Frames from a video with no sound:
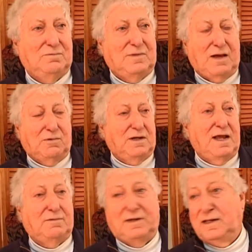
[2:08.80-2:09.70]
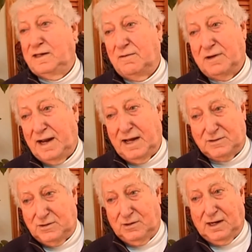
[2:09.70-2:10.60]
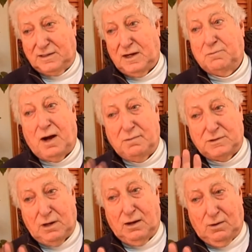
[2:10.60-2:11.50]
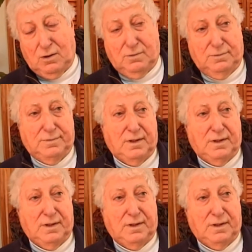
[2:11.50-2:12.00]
they would never answer you, like say, Bobby's not home.